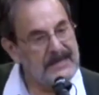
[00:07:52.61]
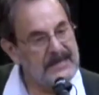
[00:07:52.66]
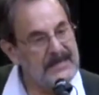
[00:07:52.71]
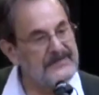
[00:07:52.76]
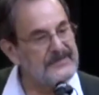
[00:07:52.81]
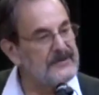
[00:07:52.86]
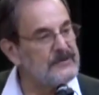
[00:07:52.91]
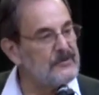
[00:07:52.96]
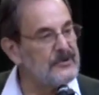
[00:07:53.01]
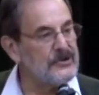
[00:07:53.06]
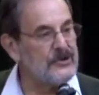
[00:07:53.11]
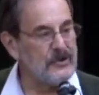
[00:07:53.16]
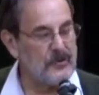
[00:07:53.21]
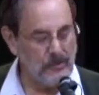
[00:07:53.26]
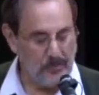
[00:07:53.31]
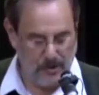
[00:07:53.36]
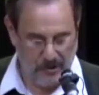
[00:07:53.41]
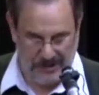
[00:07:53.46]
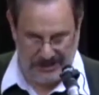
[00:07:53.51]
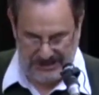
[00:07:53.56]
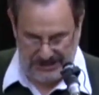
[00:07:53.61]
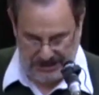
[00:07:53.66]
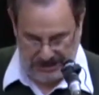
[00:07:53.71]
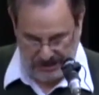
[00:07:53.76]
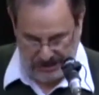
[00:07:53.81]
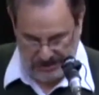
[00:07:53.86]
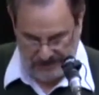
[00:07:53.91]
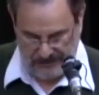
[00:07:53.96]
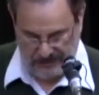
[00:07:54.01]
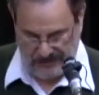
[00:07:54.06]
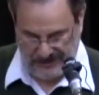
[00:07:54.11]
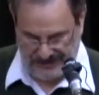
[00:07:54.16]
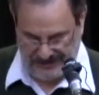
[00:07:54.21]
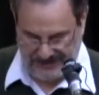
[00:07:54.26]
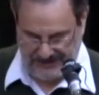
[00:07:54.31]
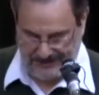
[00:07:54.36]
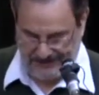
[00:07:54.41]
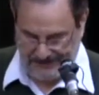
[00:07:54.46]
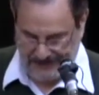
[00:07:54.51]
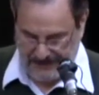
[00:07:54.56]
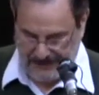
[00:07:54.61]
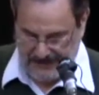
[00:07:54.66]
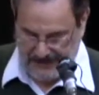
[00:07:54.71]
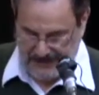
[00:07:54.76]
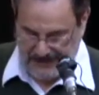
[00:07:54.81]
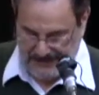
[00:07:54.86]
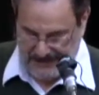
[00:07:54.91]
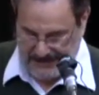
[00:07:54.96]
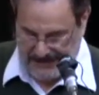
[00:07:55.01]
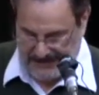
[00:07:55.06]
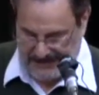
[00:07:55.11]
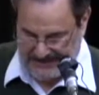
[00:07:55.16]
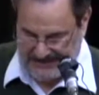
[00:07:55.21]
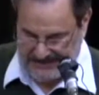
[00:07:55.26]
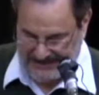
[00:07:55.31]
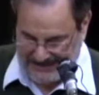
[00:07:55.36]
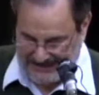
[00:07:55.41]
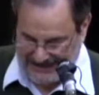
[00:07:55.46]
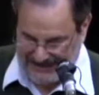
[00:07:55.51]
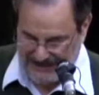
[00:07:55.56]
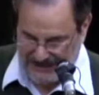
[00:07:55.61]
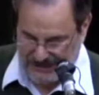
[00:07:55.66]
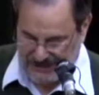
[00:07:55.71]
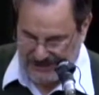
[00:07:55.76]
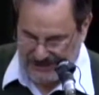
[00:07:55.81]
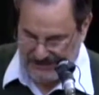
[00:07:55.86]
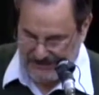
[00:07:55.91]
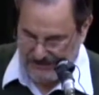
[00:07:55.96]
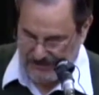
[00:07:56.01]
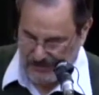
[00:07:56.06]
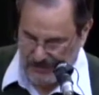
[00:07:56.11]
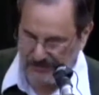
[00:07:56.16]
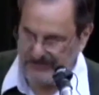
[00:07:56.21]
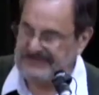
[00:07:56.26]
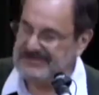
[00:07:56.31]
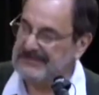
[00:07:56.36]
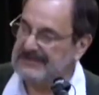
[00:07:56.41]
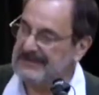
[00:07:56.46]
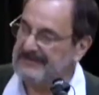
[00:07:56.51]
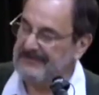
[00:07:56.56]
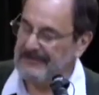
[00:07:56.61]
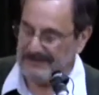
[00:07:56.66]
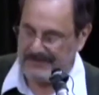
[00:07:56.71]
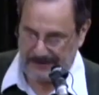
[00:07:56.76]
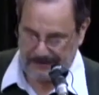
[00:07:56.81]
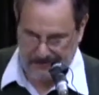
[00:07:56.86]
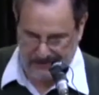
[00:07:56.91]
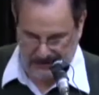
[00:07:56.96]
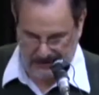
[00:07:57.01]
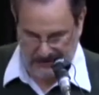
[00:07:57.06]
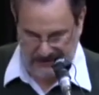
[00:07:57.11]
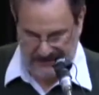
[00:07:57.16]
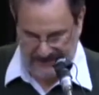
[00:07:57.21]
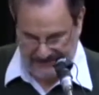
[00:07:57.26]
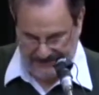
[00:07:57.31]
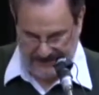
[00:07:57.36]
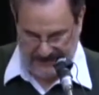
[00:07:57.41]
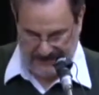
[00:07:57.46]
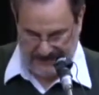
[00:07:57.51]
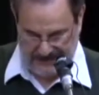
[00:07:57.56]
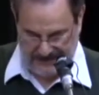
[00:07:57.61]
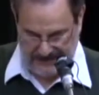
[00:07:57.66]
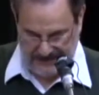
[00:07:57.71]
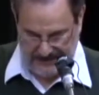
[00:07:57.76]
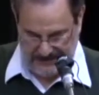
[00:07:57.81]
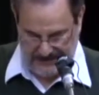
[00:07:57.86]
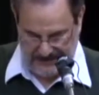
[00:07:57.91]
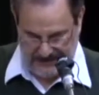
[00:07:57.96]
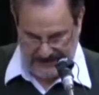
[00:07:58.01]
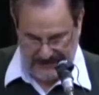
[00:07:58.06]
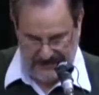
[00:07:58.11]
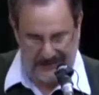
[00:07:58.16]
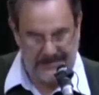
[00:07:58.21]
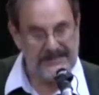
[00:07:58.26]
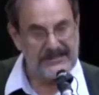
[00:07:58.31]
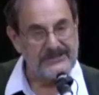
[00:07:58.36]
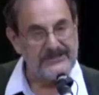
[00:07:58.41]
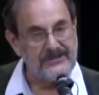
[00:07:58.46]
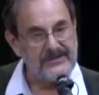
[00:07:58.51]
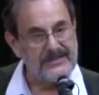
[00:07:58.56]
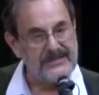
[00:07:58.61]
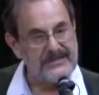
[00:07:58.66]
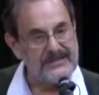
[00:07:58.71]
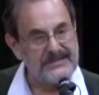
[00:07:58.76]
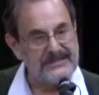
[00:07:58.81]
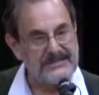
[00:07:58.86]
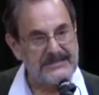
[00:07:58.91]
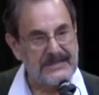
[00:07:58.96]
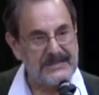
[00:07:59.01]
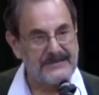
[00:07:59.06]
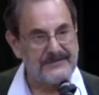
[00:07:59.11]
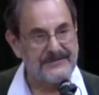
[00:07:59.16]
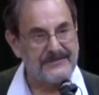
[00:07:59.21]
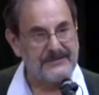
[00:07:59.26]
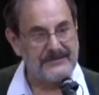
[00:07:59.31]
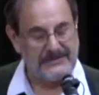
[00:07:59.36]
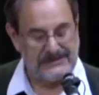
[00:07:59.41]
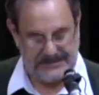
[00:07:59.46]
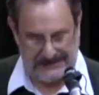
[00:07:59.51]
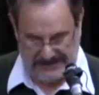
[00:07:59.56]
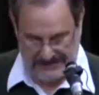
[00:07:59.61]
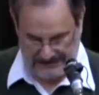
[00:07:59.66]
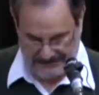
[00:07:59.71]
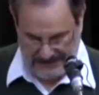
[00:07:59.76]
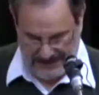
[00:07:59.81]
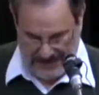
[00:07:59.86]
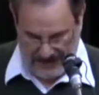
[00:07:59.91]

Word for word: Even when her work is humorous, it has an edge that moves it from the merely funny into the insightful and